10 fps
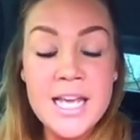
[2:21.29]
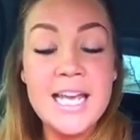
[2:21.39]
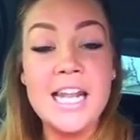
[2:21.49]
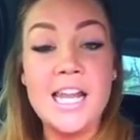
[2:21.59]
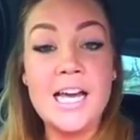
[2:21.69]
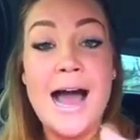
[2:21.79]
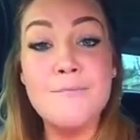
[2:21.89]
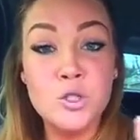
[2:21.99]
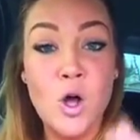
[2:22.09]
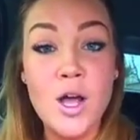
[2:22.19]
And now the
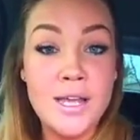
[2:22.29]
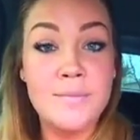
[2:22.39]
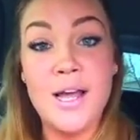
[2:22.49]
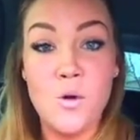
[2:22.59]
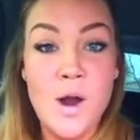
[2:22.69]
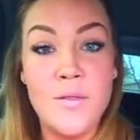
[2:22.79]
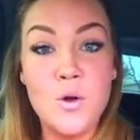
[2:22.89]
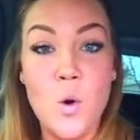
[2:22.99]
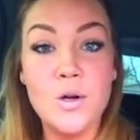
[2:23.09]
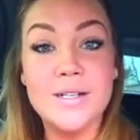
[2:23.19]
cops saw him like around the
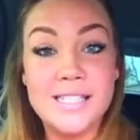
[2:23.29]
corner